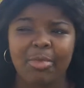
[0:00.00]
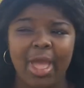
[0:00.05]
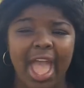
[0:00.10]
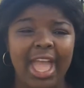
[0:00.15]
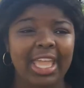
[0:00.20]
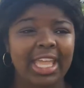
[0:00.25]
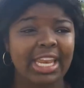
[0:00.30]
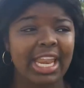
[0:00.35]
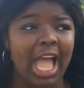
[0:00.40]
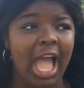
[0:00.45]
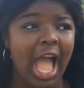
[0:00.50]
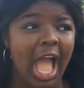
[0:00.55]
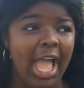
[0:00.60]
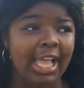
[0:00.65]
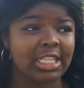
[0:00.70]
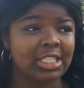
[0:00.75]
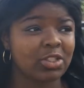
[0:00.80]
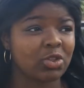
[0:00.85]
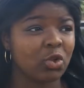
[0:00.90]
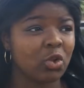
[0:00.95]
Back in
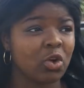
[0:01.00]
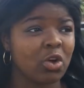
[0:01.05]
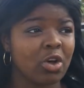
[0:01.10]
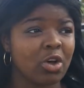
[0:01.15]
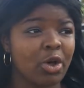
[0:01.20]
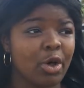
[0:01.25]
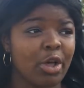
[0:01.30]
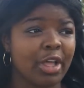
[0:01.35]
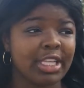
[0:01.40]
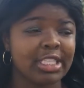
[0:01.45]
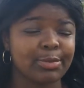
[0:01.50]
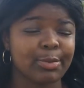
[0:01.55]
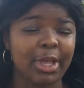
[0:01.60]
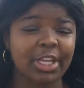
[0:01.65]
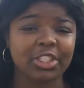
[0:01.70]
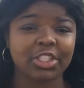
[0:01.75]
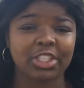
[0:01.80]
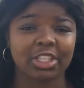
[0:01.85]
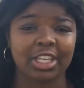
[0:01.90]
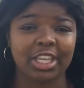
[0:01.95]
high school,
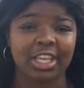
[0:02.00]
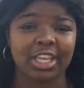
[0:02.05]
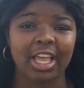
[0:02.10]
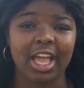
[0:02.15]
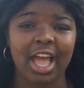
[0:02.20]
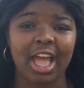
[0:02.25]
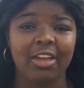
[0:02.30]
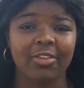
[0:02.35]
especially,